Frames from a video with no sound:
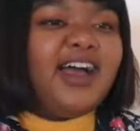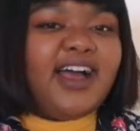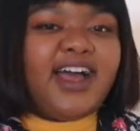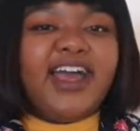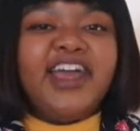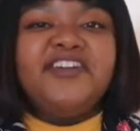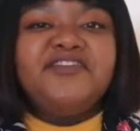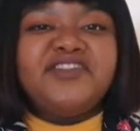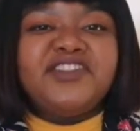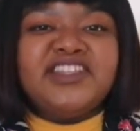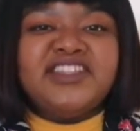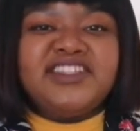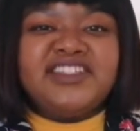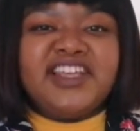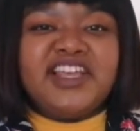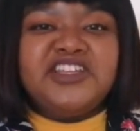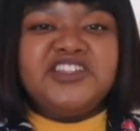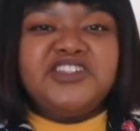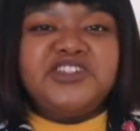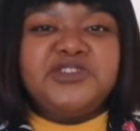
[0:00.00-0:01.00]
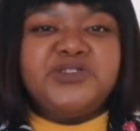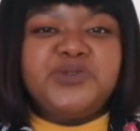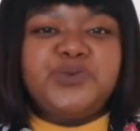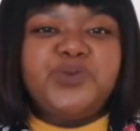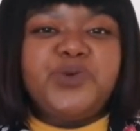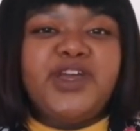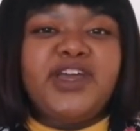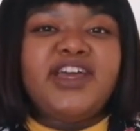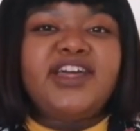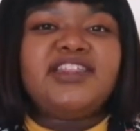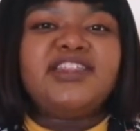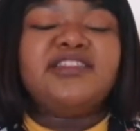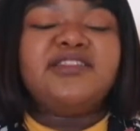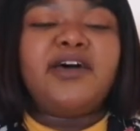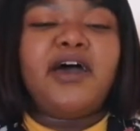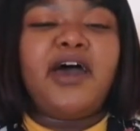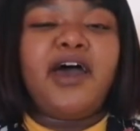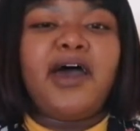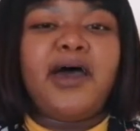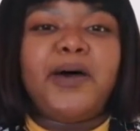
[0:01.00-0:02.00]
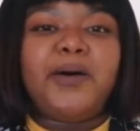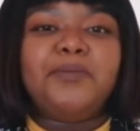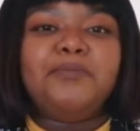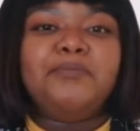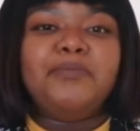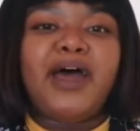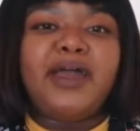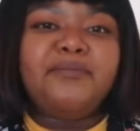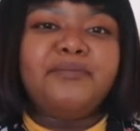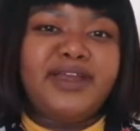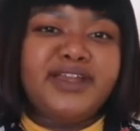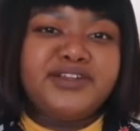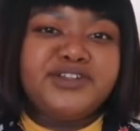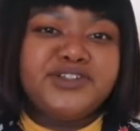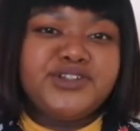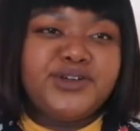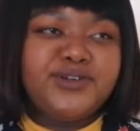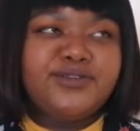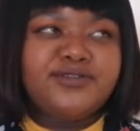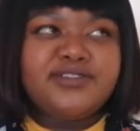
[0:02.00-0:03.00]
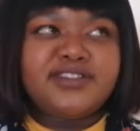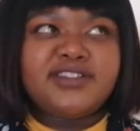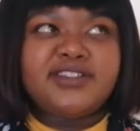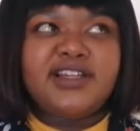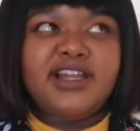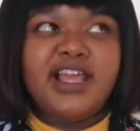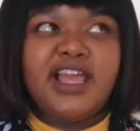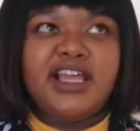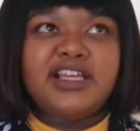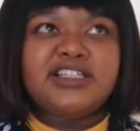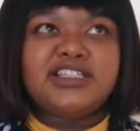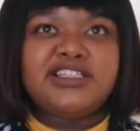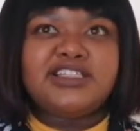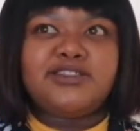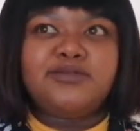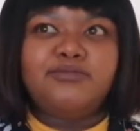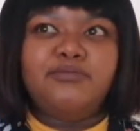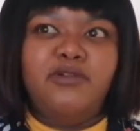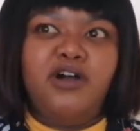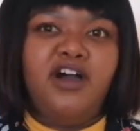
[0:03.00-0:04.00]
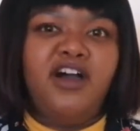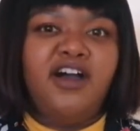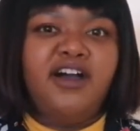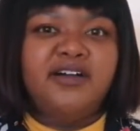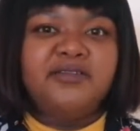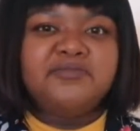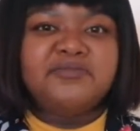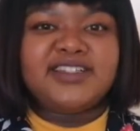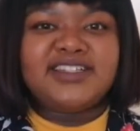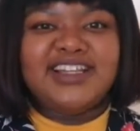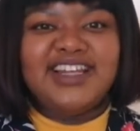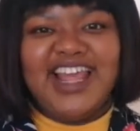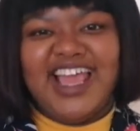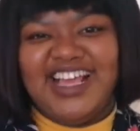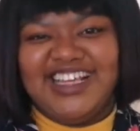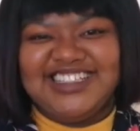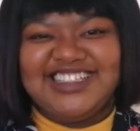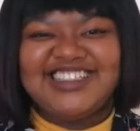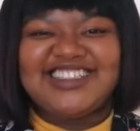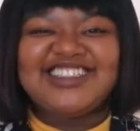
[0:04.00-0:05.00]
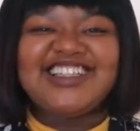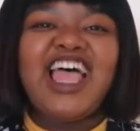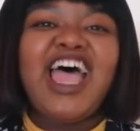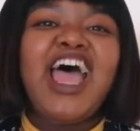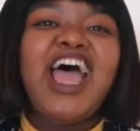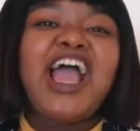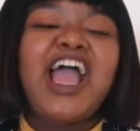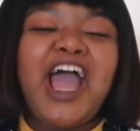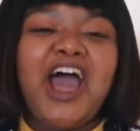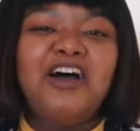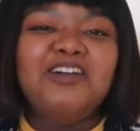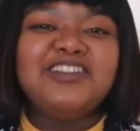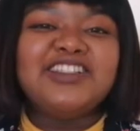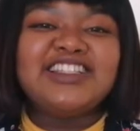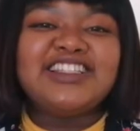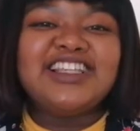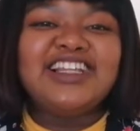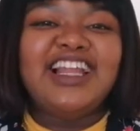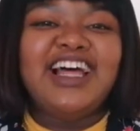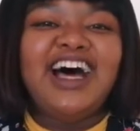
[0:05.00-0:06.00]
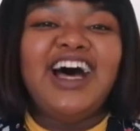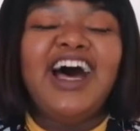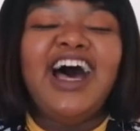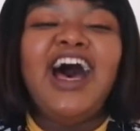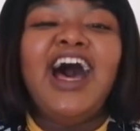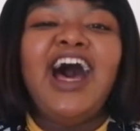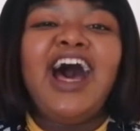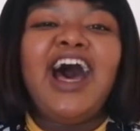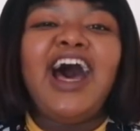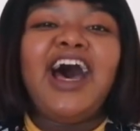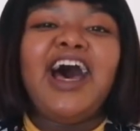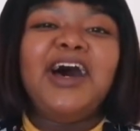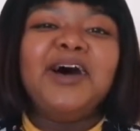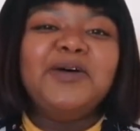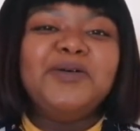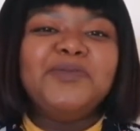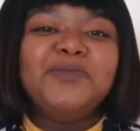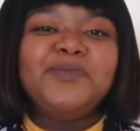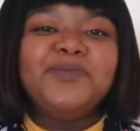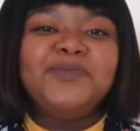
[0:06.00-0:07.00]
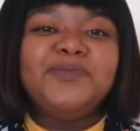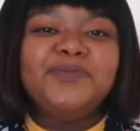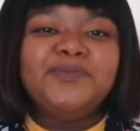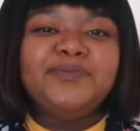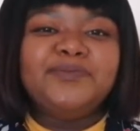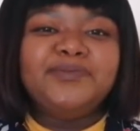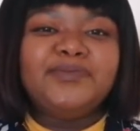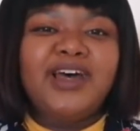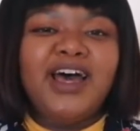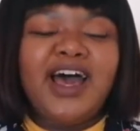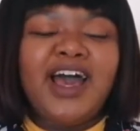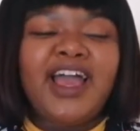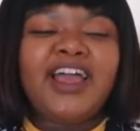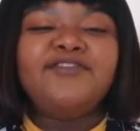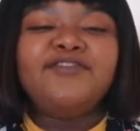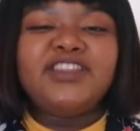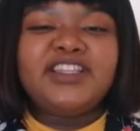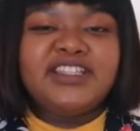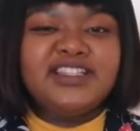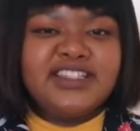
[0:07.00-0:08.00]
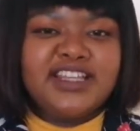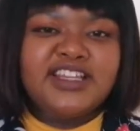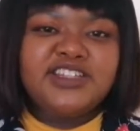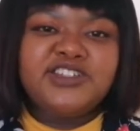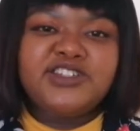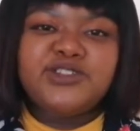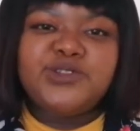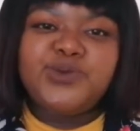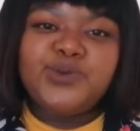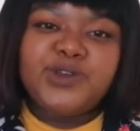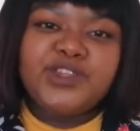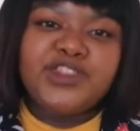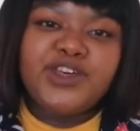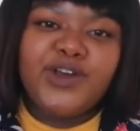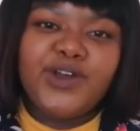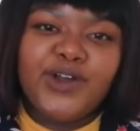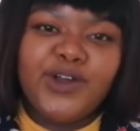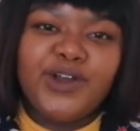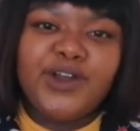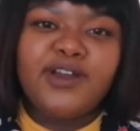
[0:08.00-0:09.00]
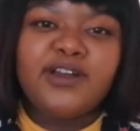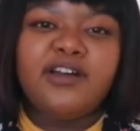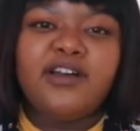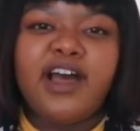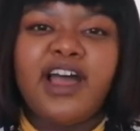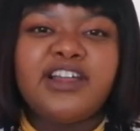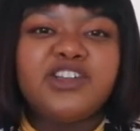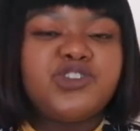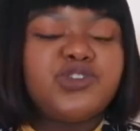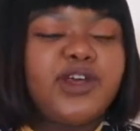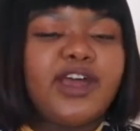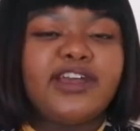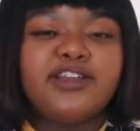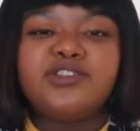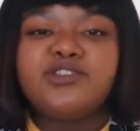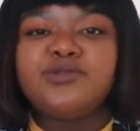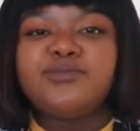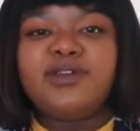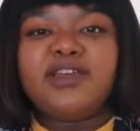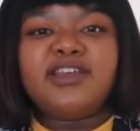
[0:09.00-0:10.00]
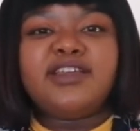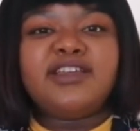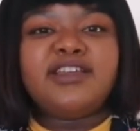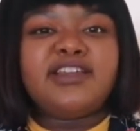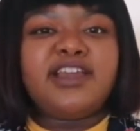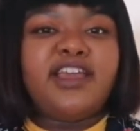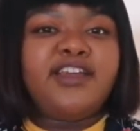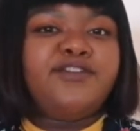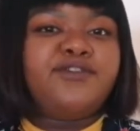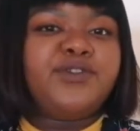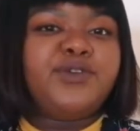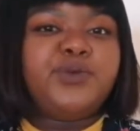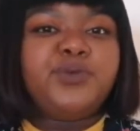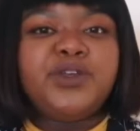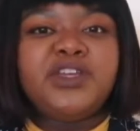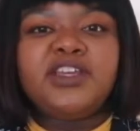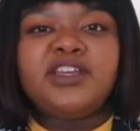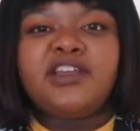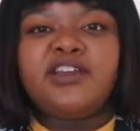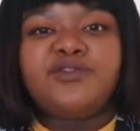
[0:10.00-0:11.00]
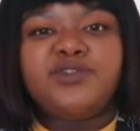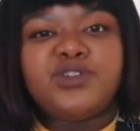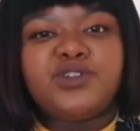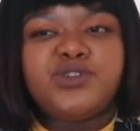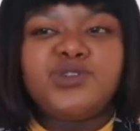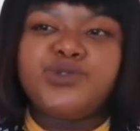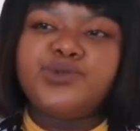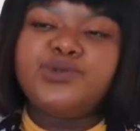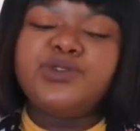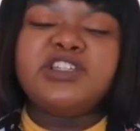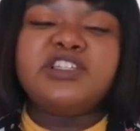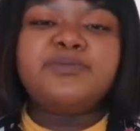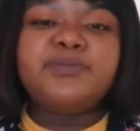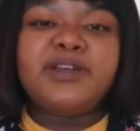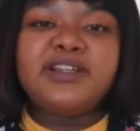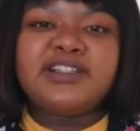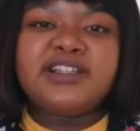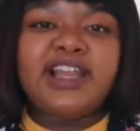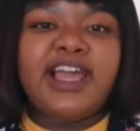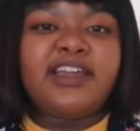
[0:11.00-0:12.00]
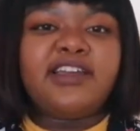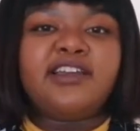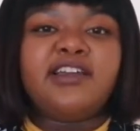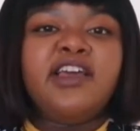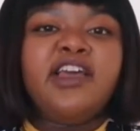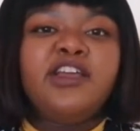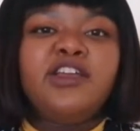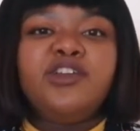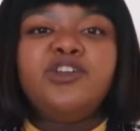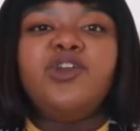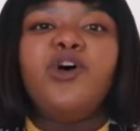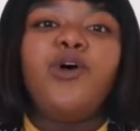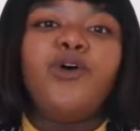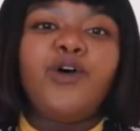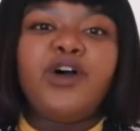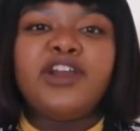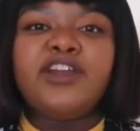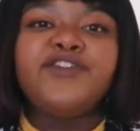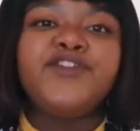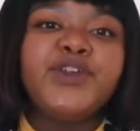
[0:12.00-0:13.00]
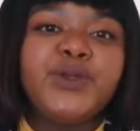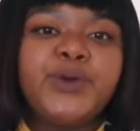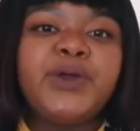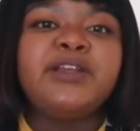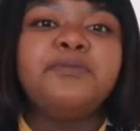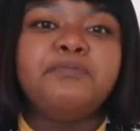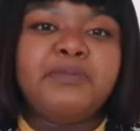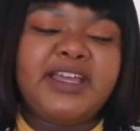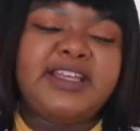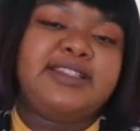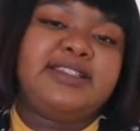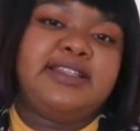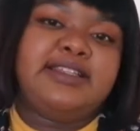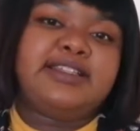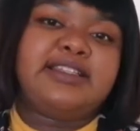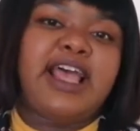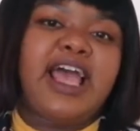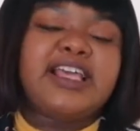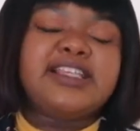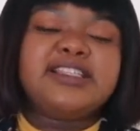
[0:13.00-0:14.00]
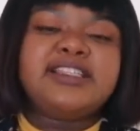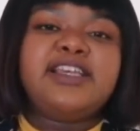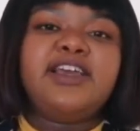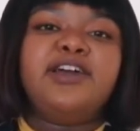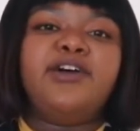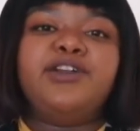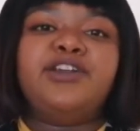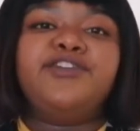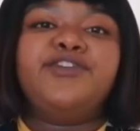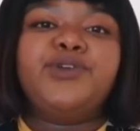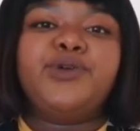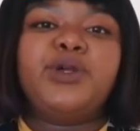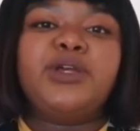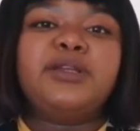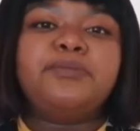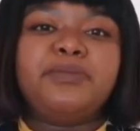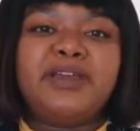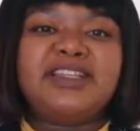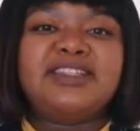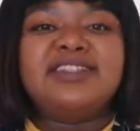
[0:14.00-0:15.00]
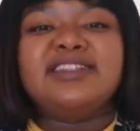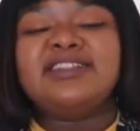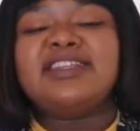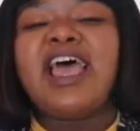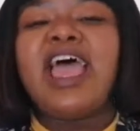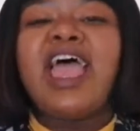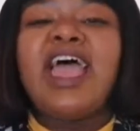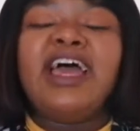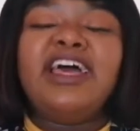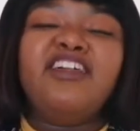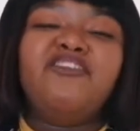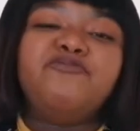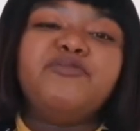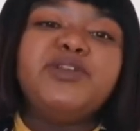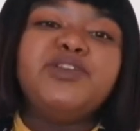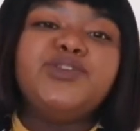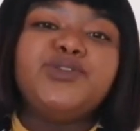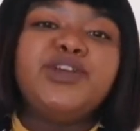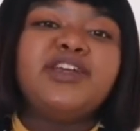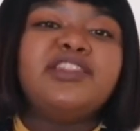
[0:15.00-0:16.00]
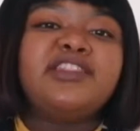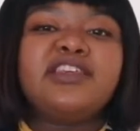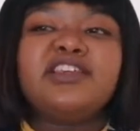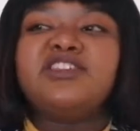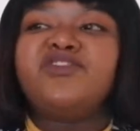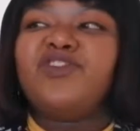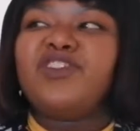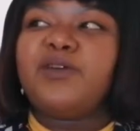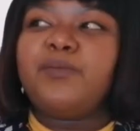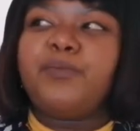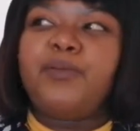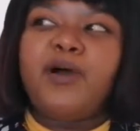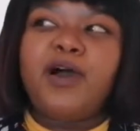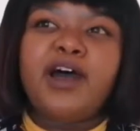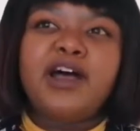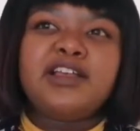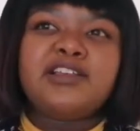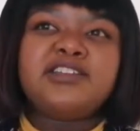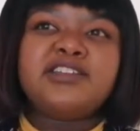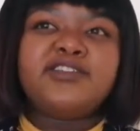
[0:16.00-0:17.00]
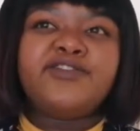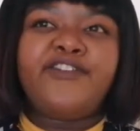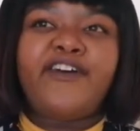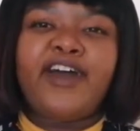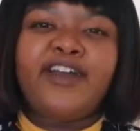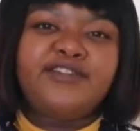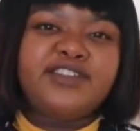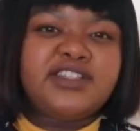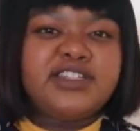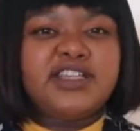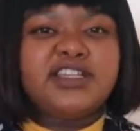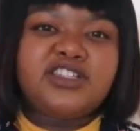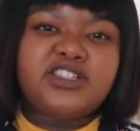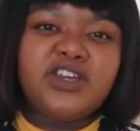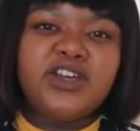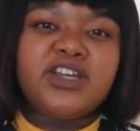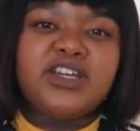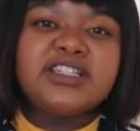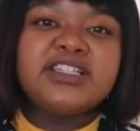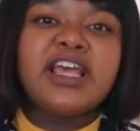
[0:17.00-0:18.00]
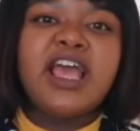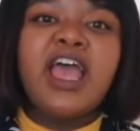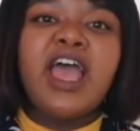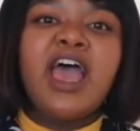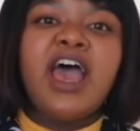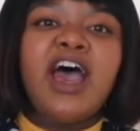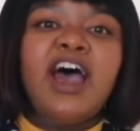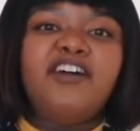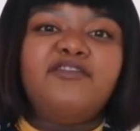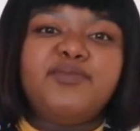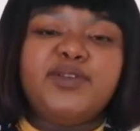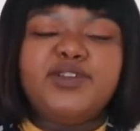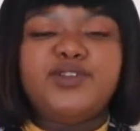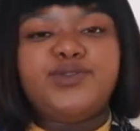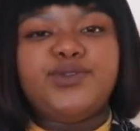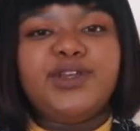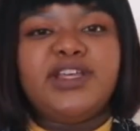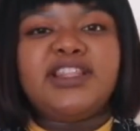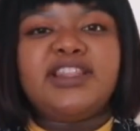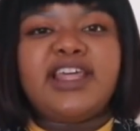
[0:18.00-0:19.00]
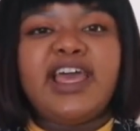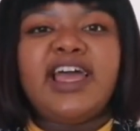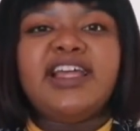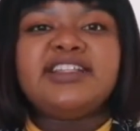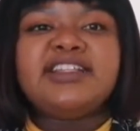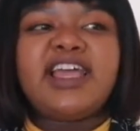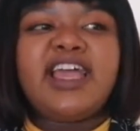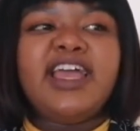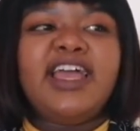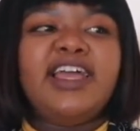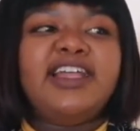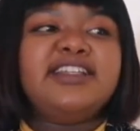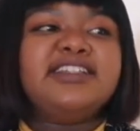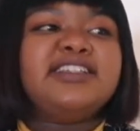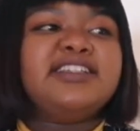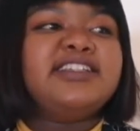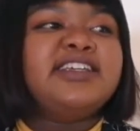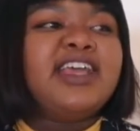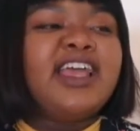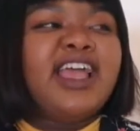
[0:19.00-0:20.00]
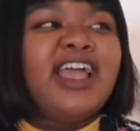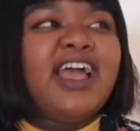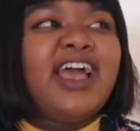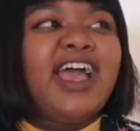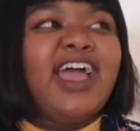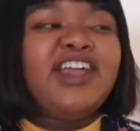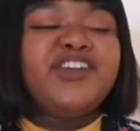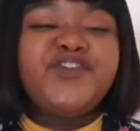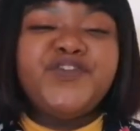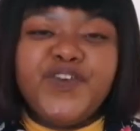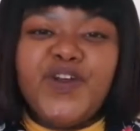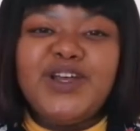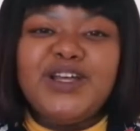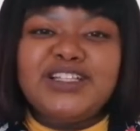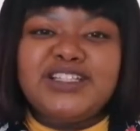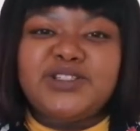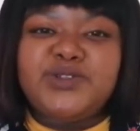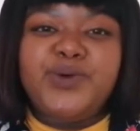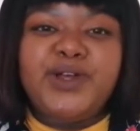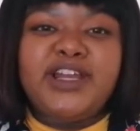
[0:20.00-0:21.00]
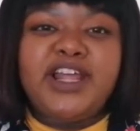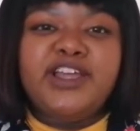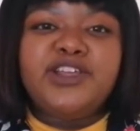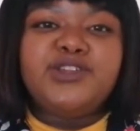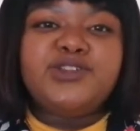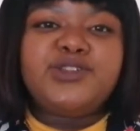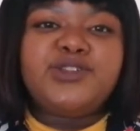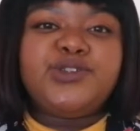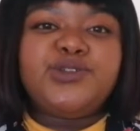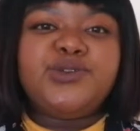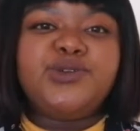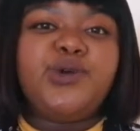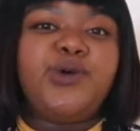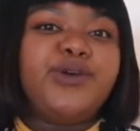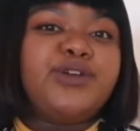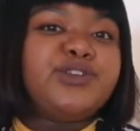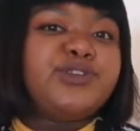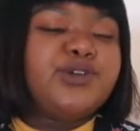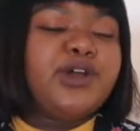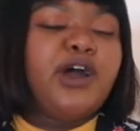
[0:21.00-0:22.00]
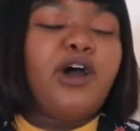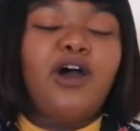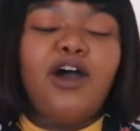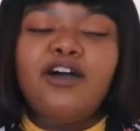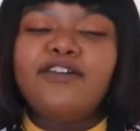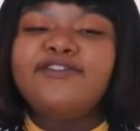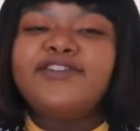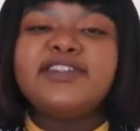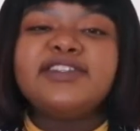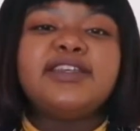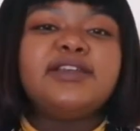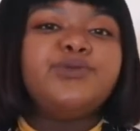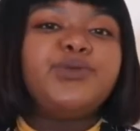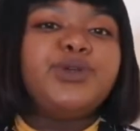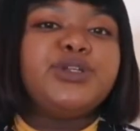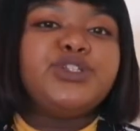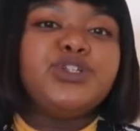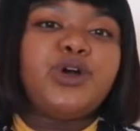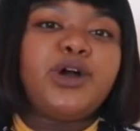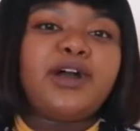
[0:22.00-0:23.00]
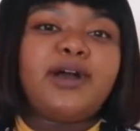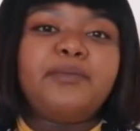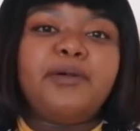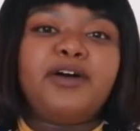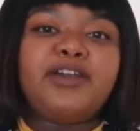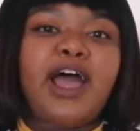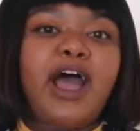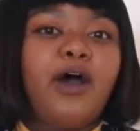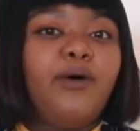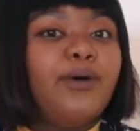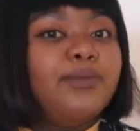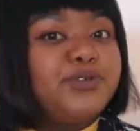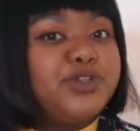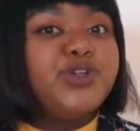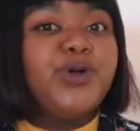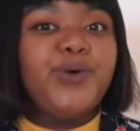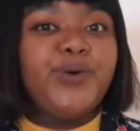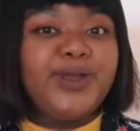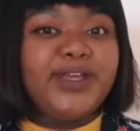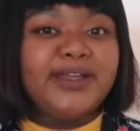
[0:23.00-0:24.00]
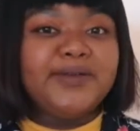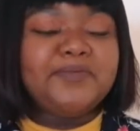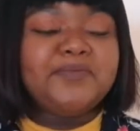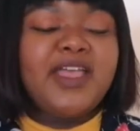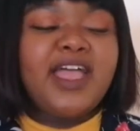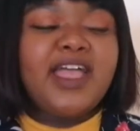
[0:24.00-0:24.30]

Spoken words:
I have these sessions with my mentor / mom / counselor. I have these sessions with her. I try to make it every week, every 2 weeks, but like, you know, on a frequent basis. I see her on a frequent basis. And I've been doing this for the past 5-6 years. I've been doing that. And at first, when I used to go into her office and we'd talk about how I'm doing,